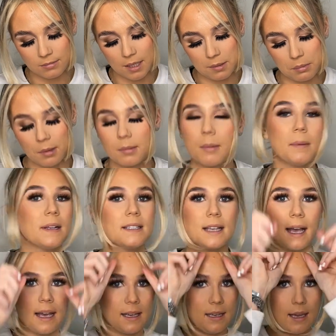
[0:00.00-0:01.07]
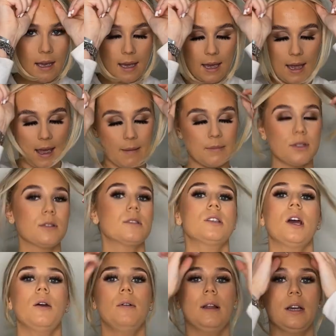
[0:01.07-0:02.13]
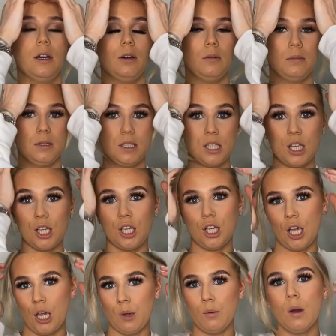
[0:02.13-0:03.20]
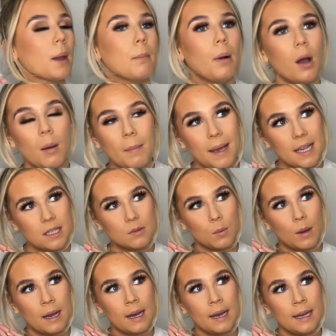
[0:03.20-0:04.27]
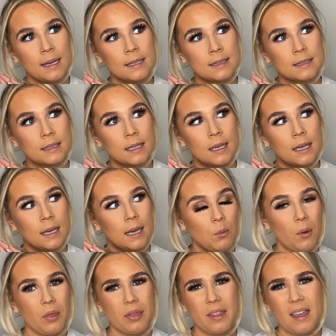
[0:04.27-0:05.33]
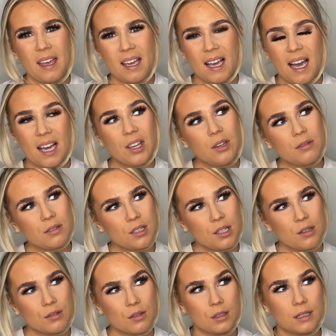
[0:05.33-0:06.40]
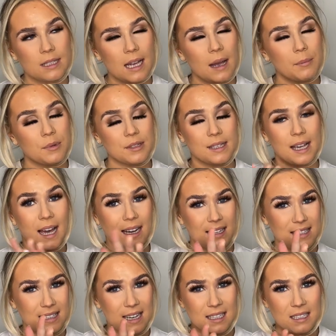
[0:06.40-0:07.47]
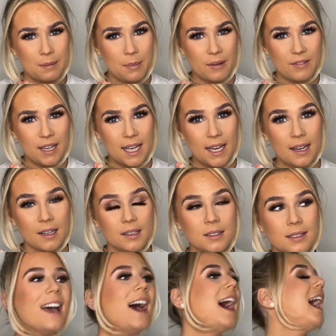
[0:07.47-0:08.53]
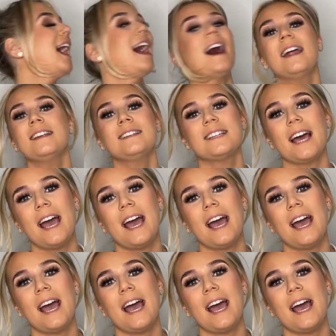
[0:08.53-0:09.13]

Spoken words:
I'd probably say, so it's totally up to you. Pomades wise, one thing I used to use all the time was the Anastasia Beverly Hills, and